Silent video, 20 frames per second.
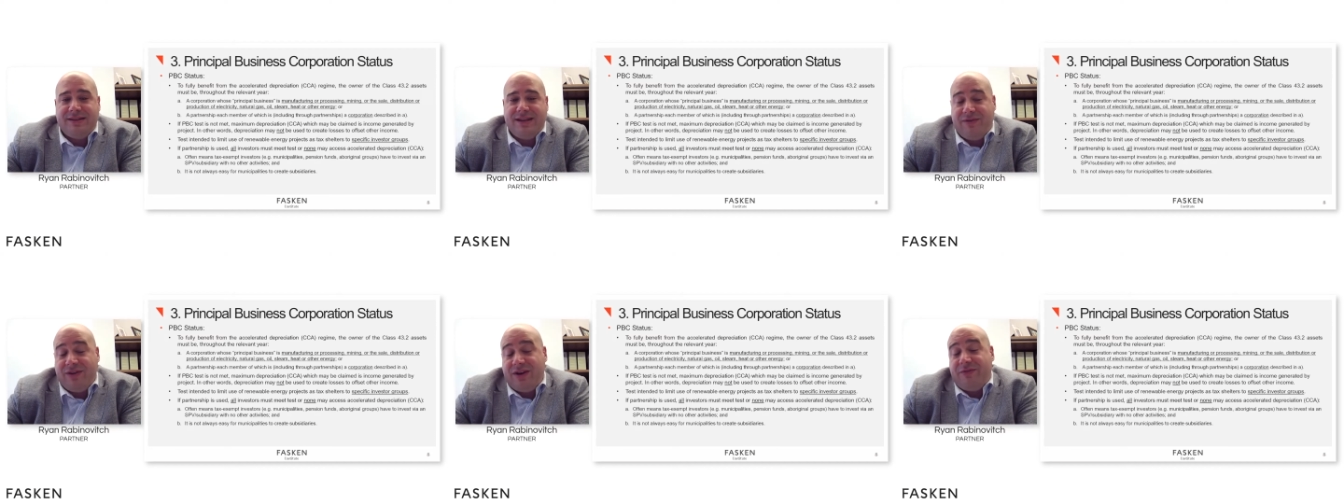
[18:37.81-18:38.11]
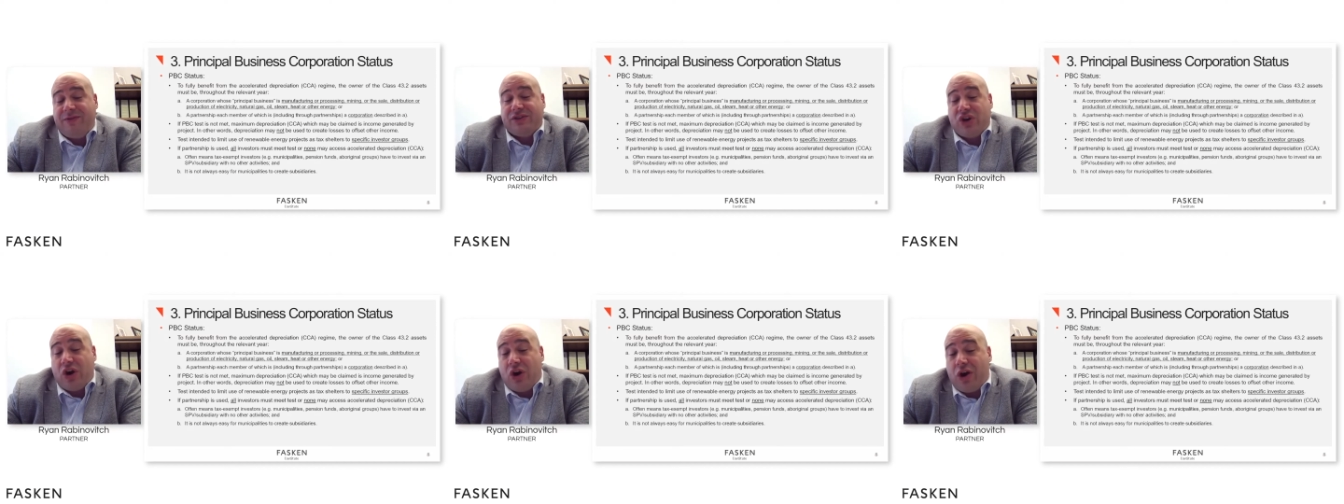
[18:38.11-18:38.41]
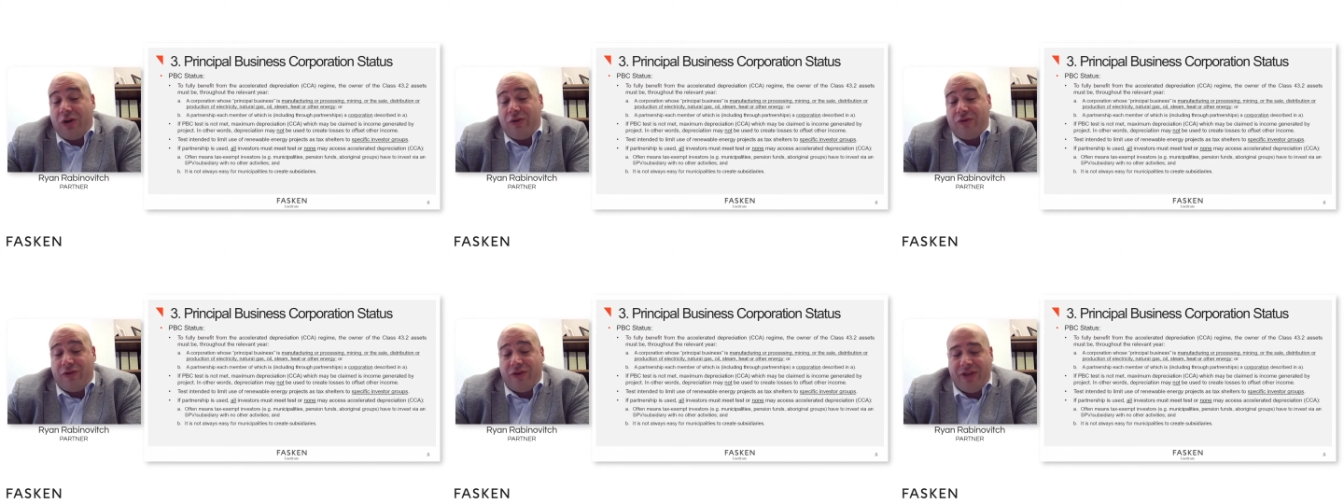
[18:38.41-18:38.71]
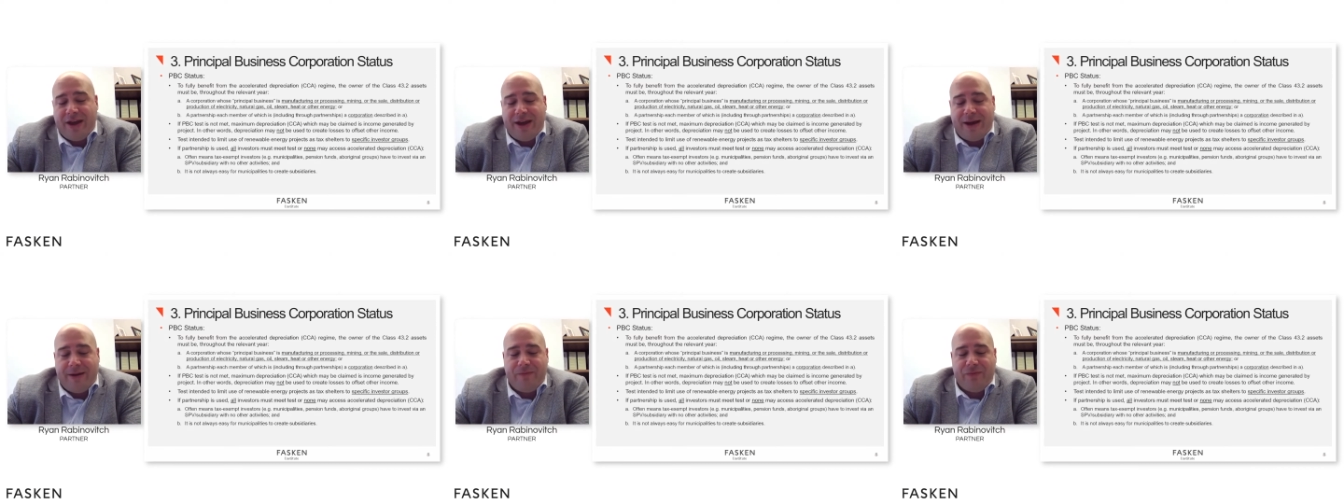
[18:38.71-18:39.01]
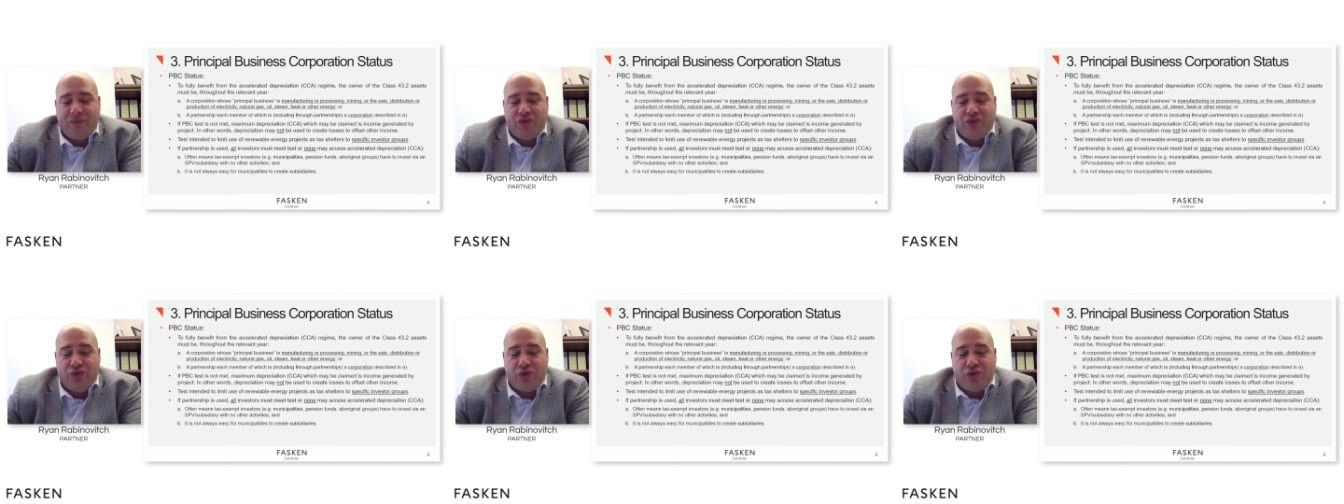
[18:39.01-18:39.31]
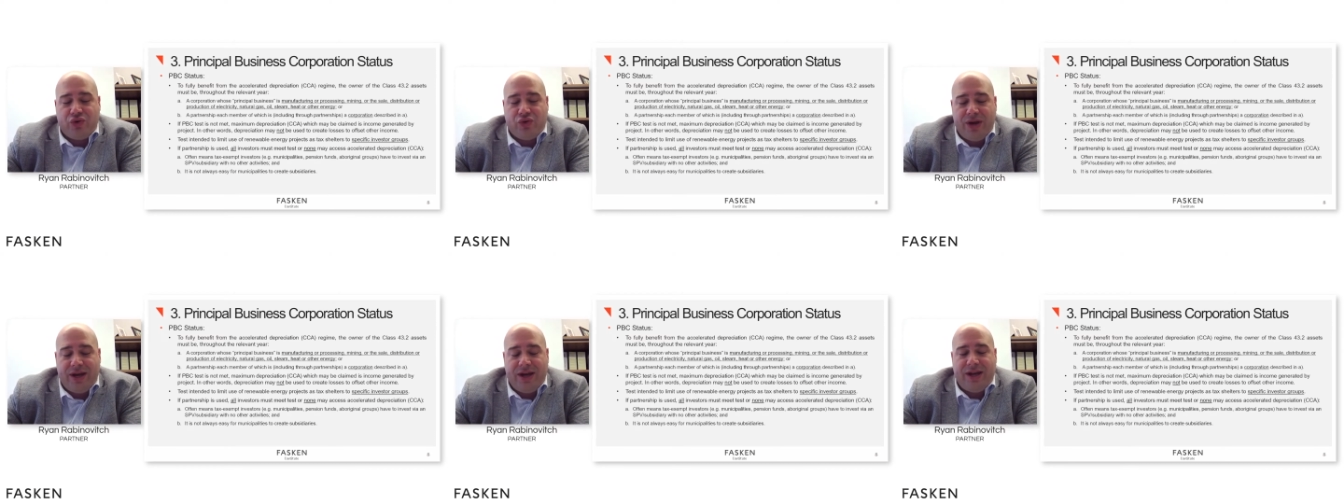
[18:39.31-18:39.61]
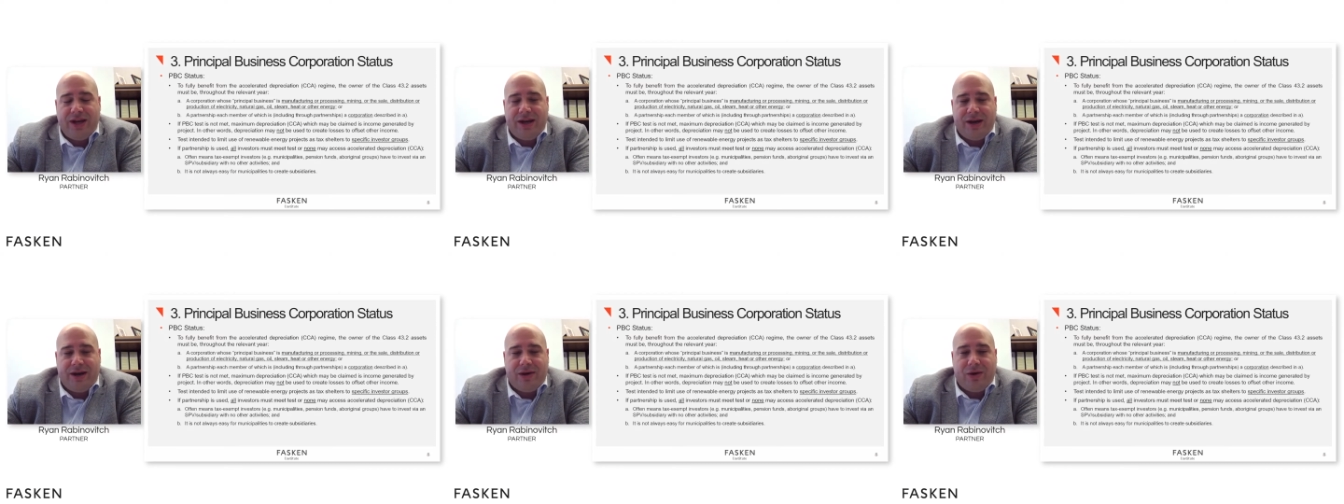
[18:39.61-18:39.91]
even if it's hard for them to
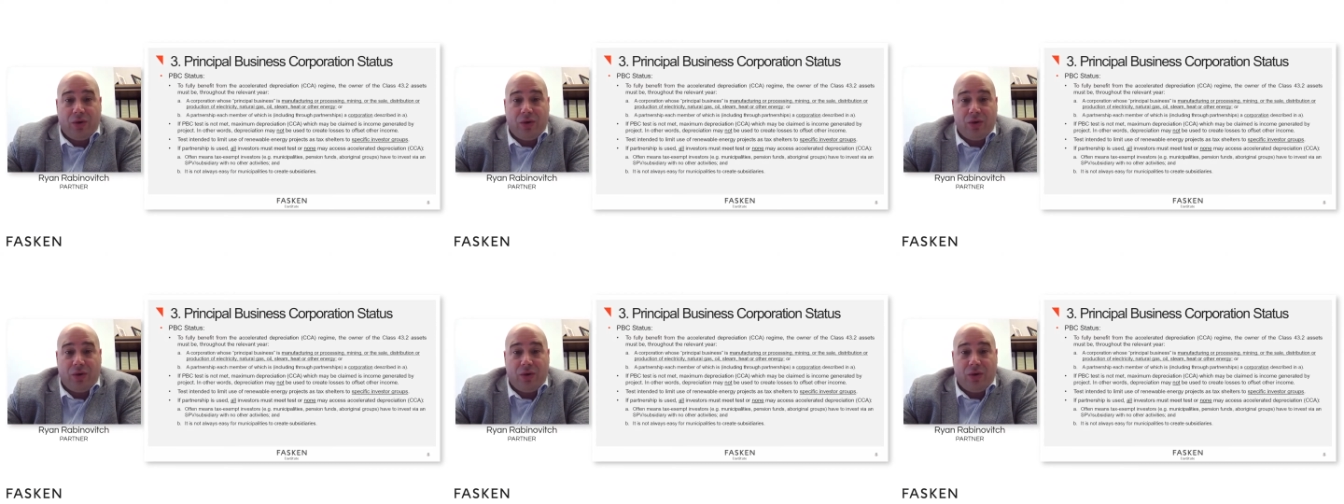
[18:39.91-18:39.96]
create a